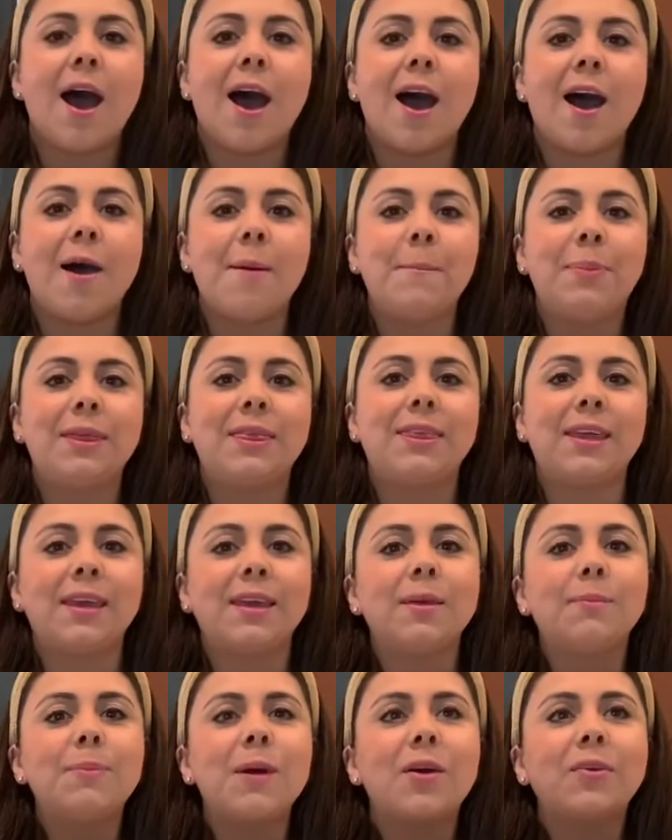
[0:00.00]
But
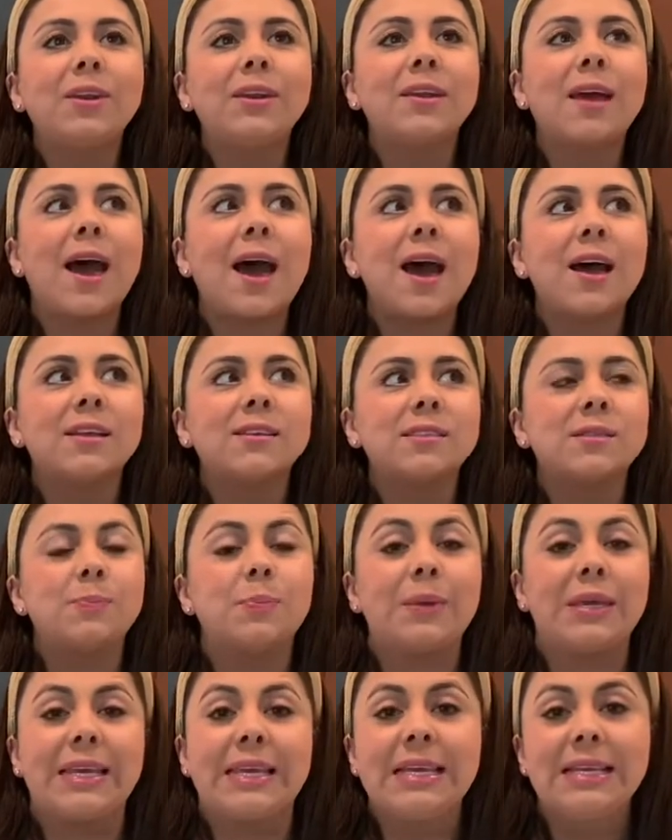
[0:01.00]
think about it as
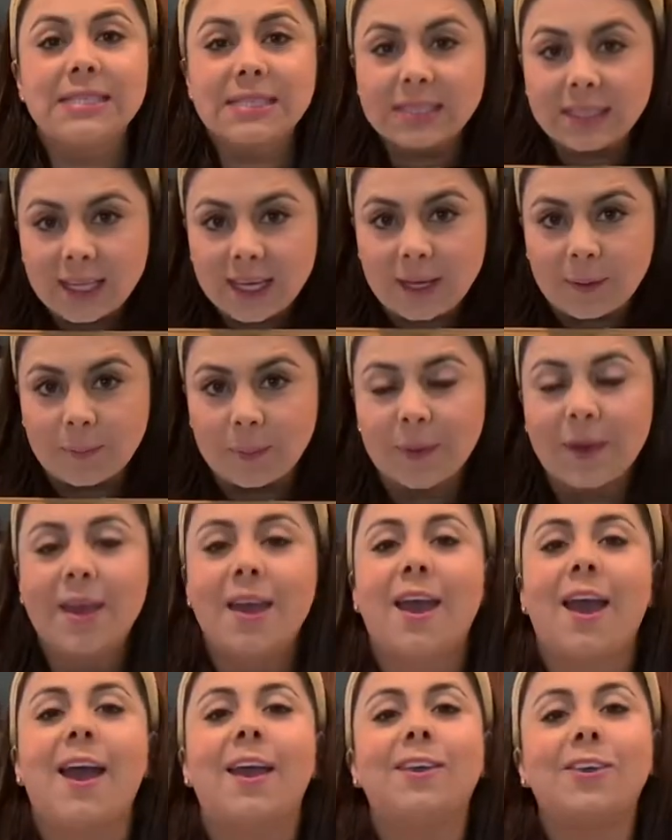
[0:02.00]
being asleep,
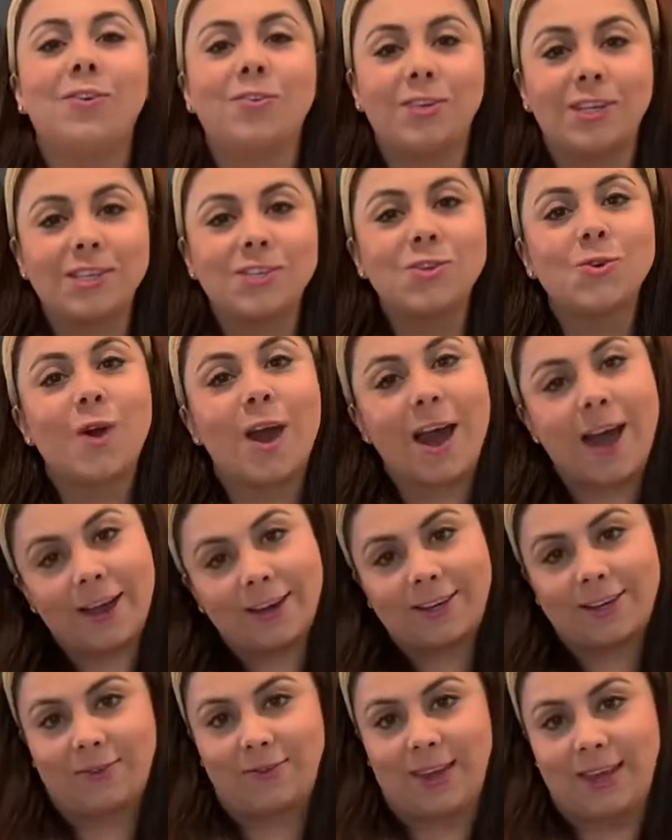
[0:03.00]
and you need to
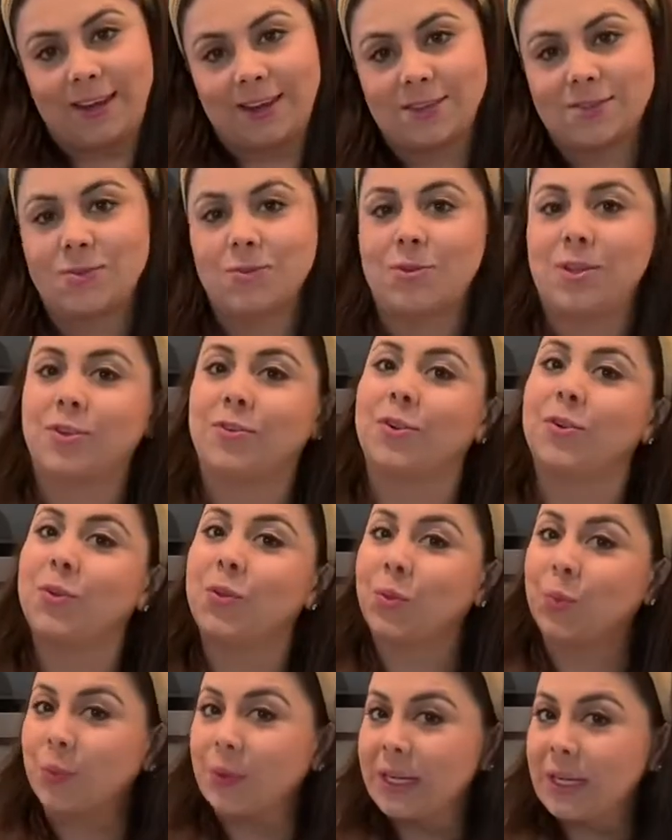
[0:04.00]
activate it. So there are
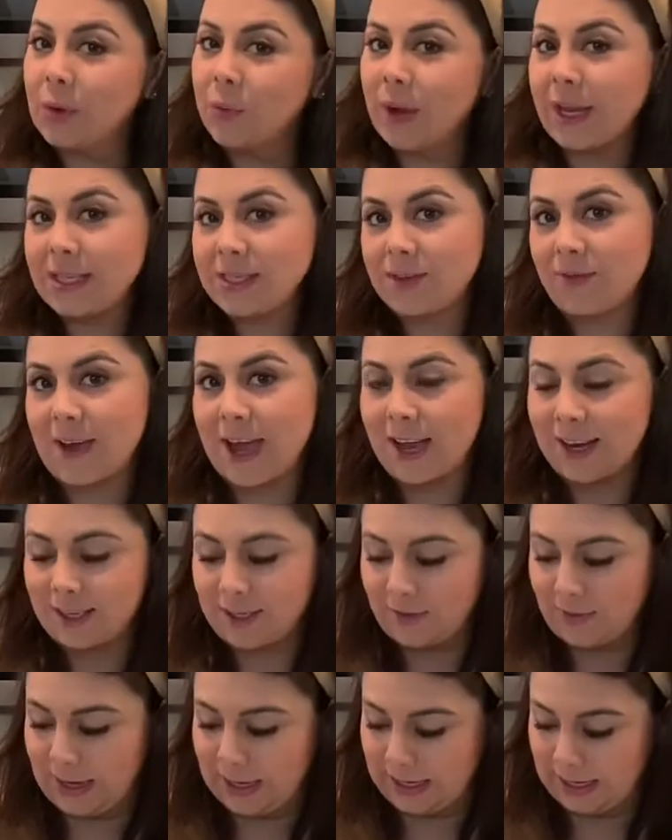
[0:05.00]
3 ways of
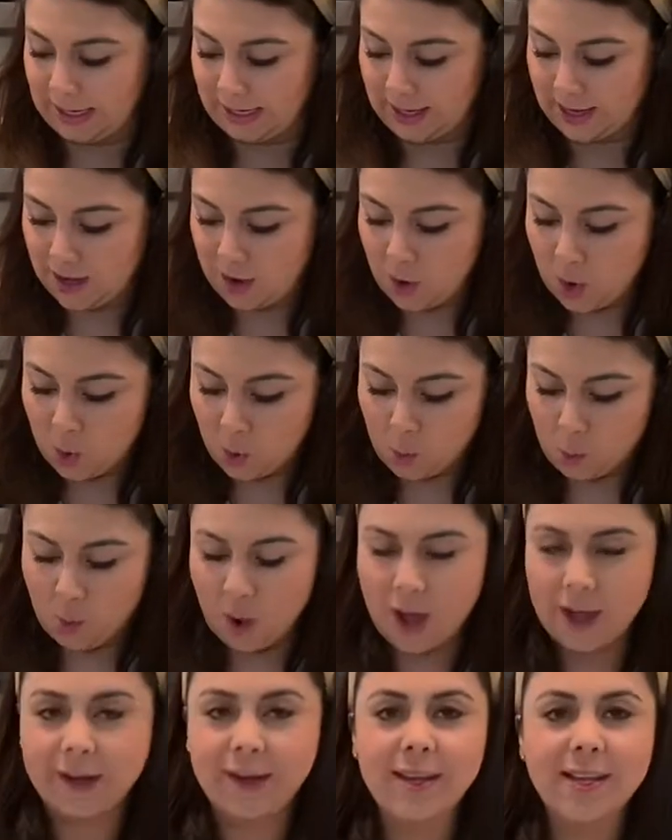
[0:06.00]
activating.
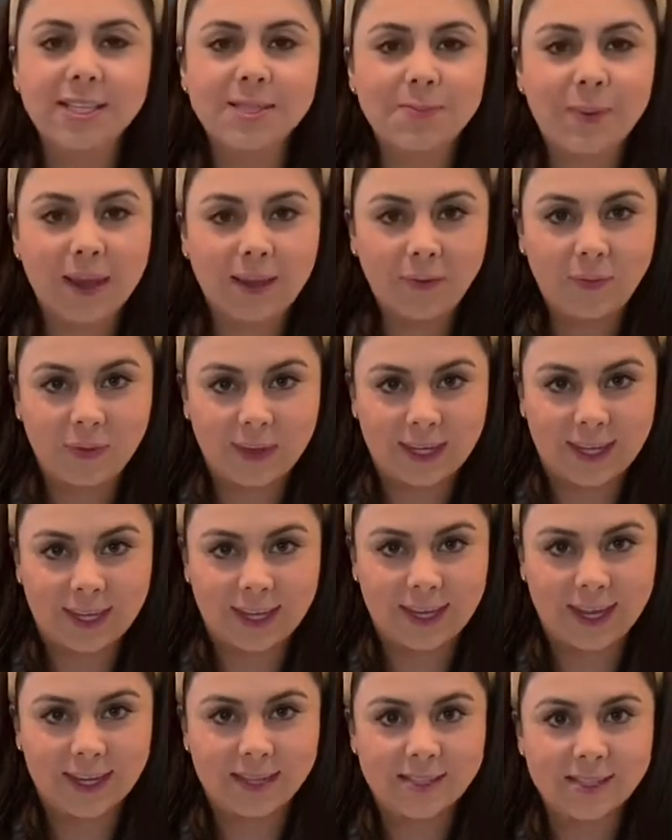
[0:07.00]
1 is by
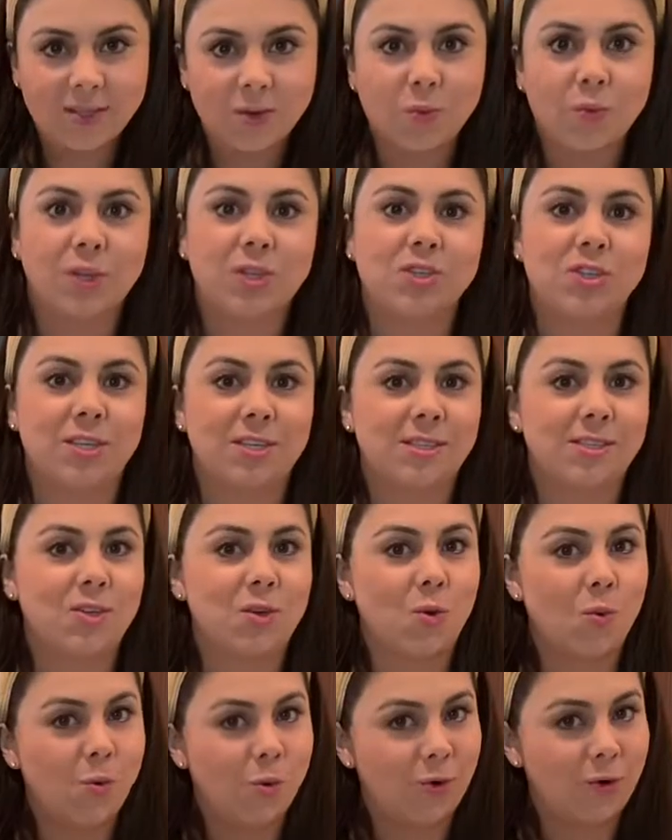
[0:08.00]
feeding it, which
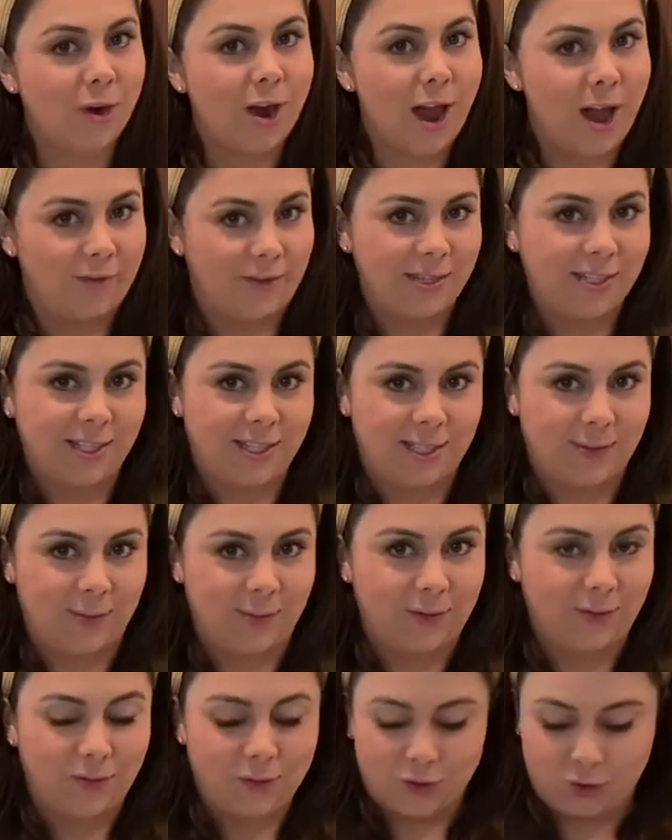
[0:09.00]
is your 1/2
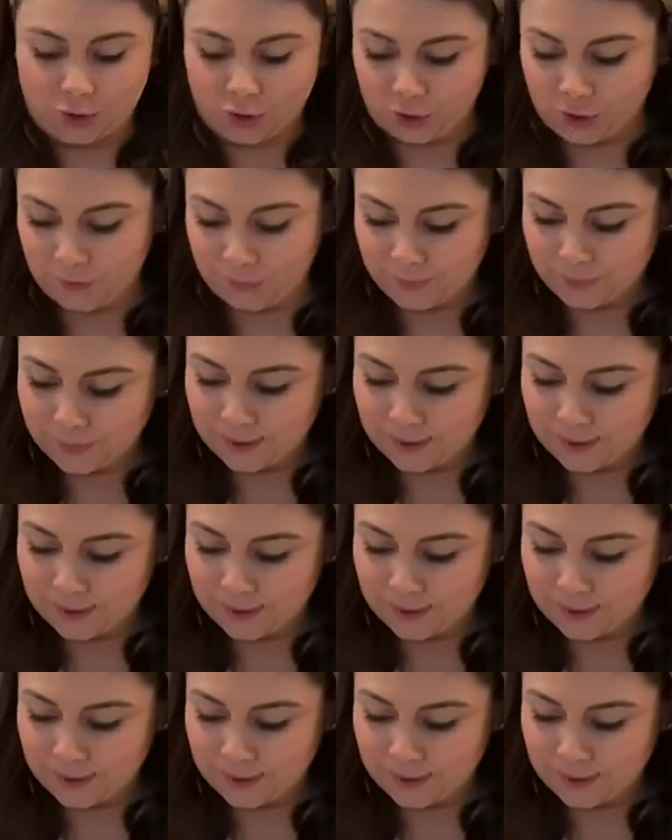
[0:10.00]
teaspoon of sugar.